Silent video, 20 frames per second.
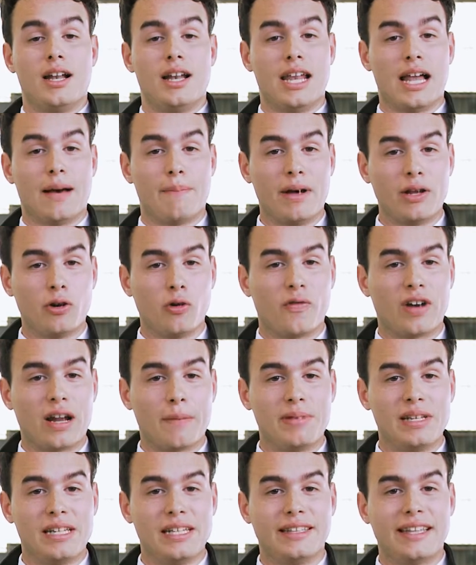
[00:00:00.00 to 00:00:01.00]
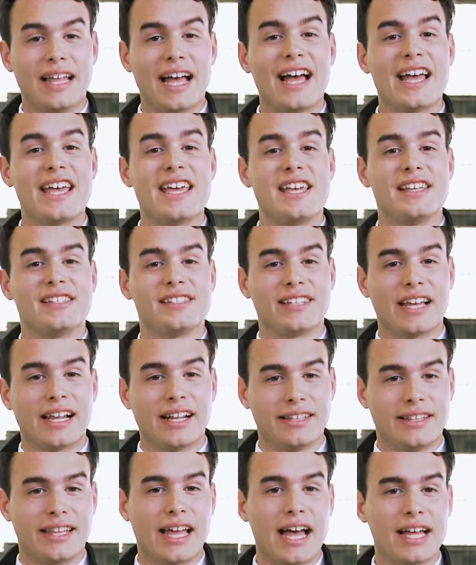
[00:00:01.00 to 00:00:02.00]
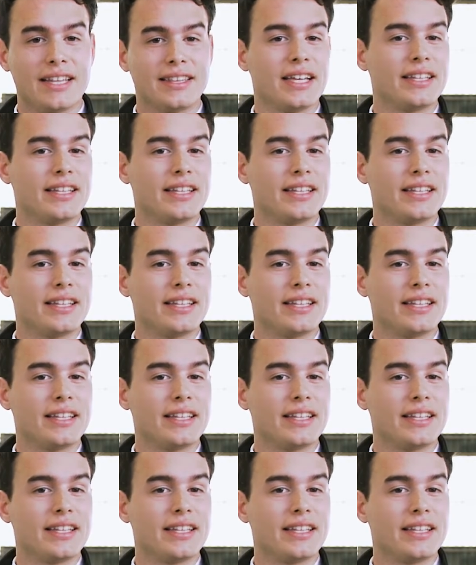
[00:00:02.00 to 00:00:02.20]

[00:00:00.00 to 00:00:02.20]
Manoeuvrability is enhanced by rear